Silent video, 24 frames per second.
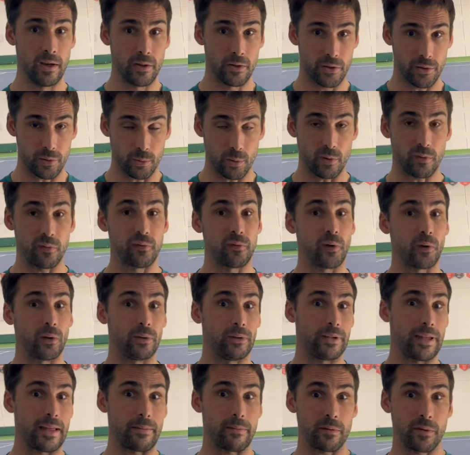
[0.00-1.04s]
through a full
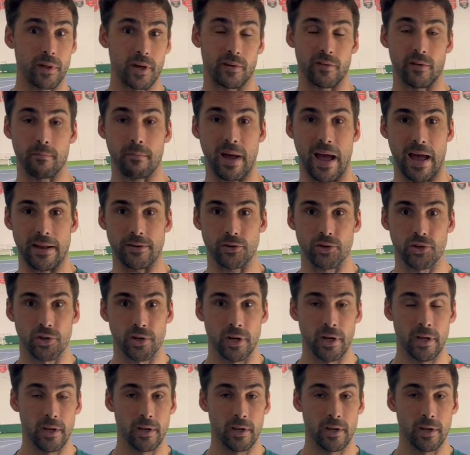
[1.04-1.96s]
length of a match.